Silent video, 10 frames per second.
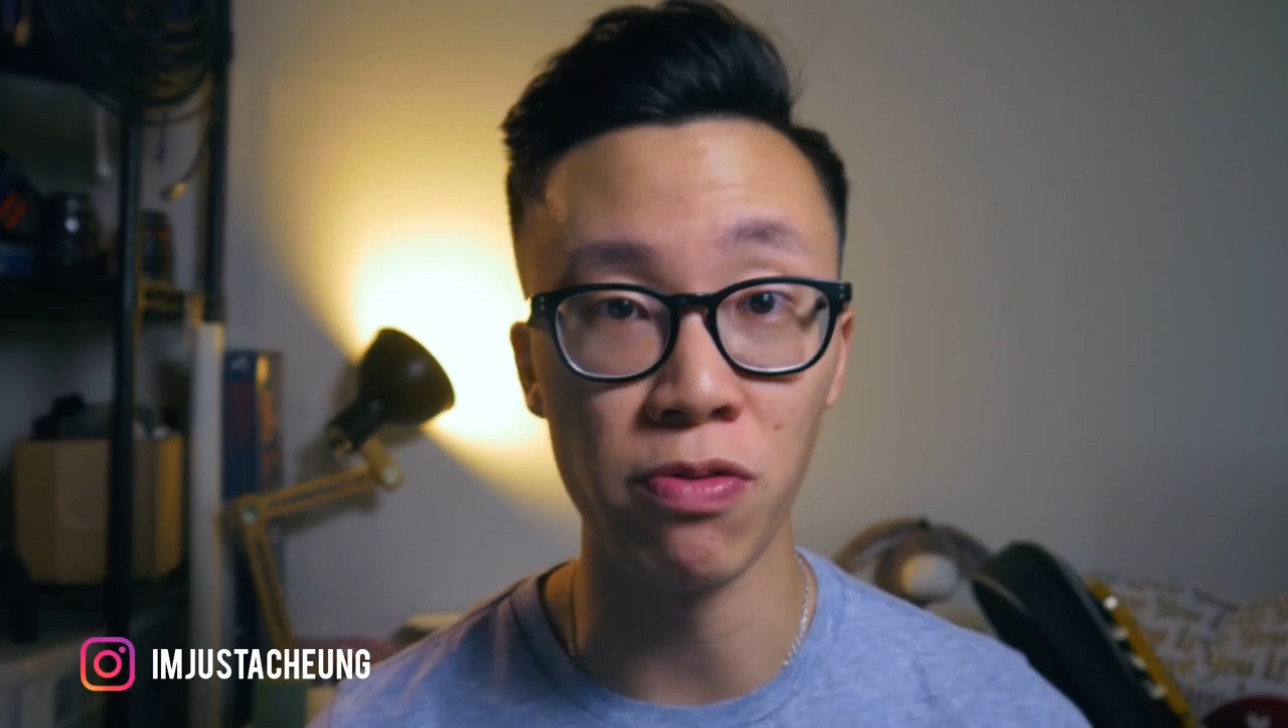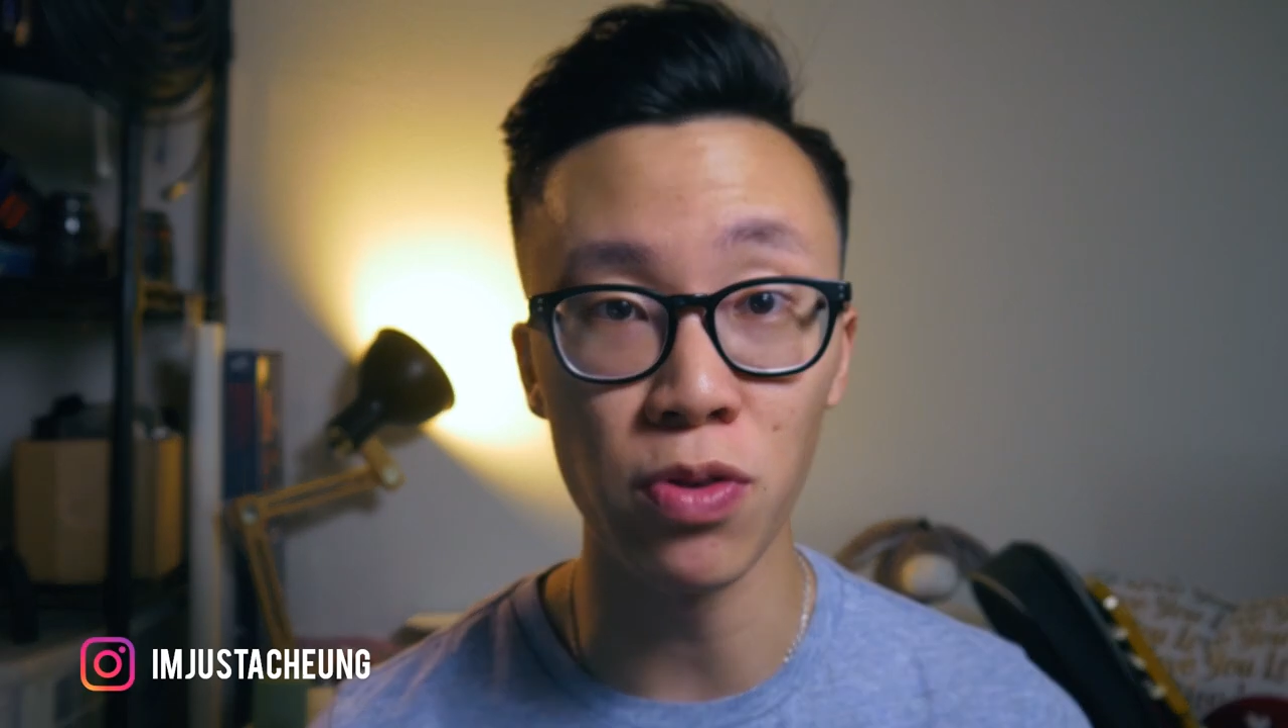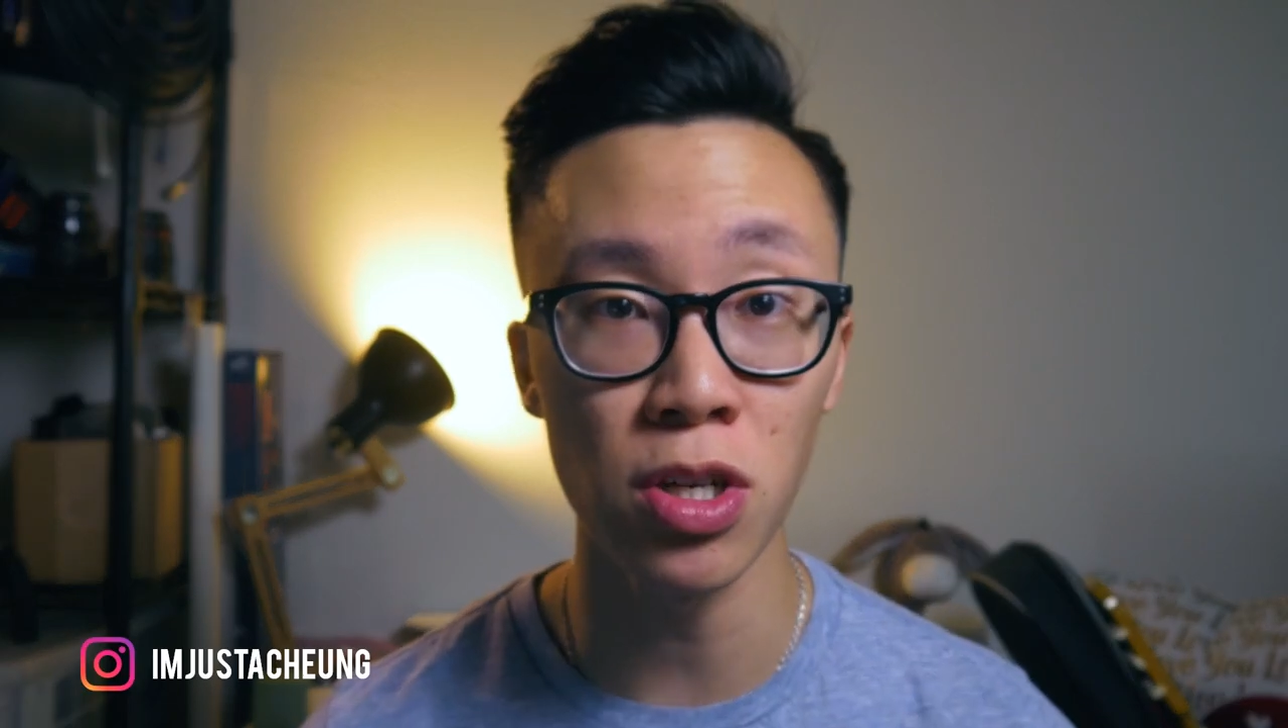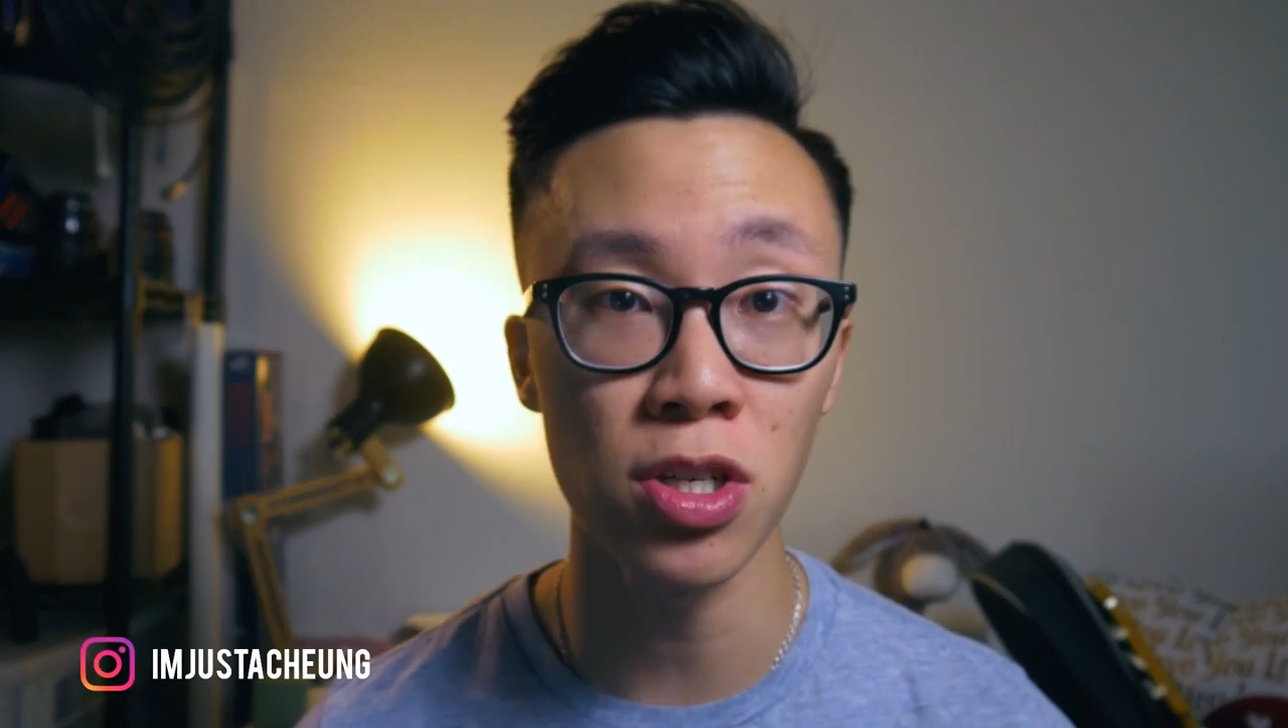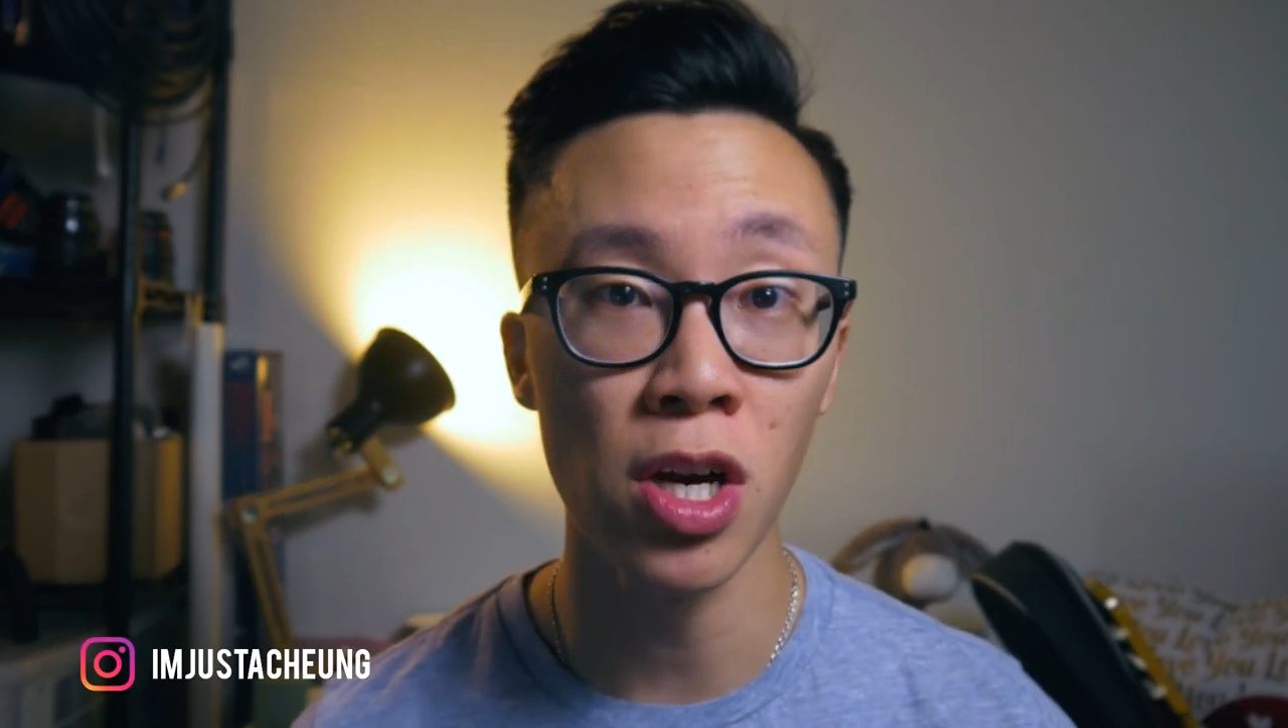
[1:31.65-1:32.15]

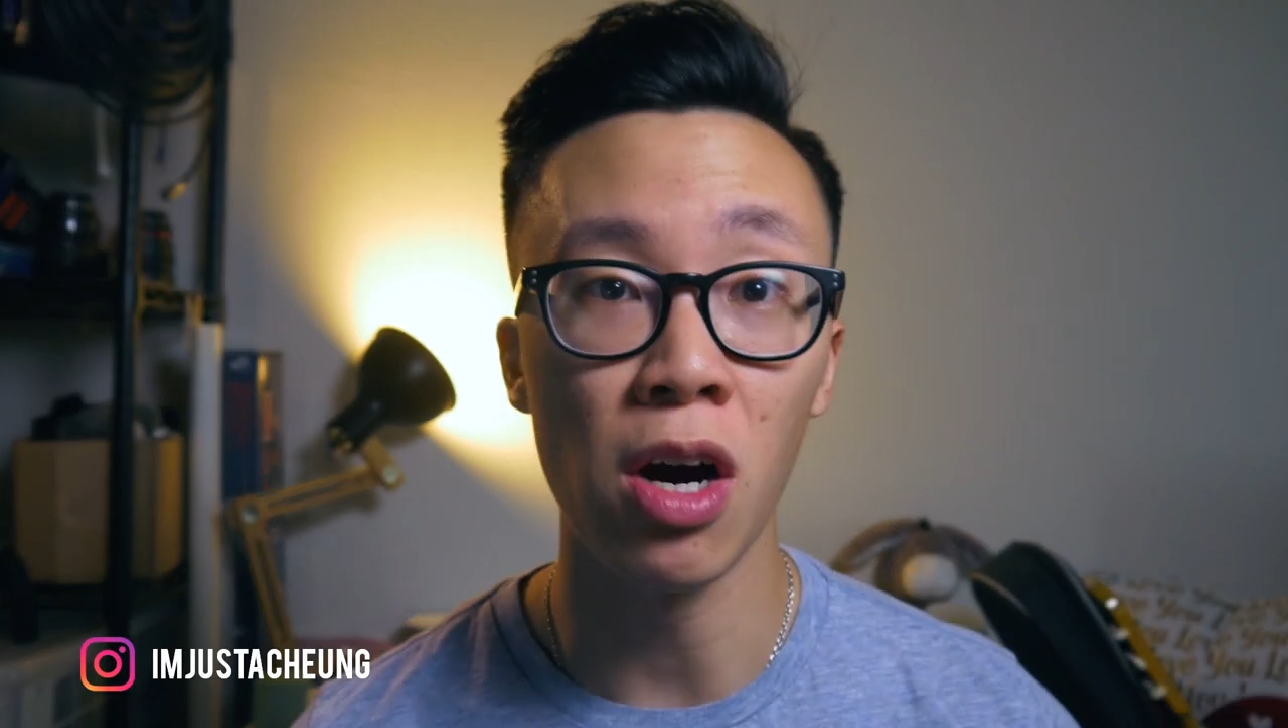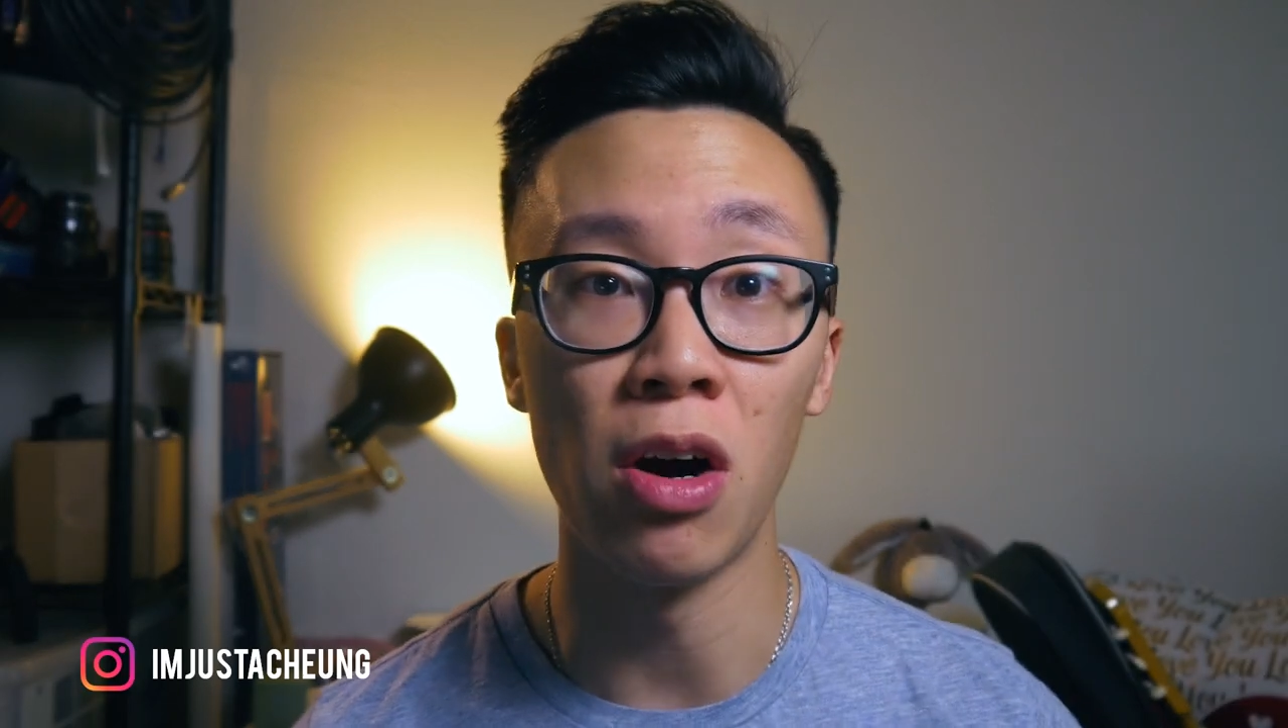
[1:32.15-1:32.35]
footage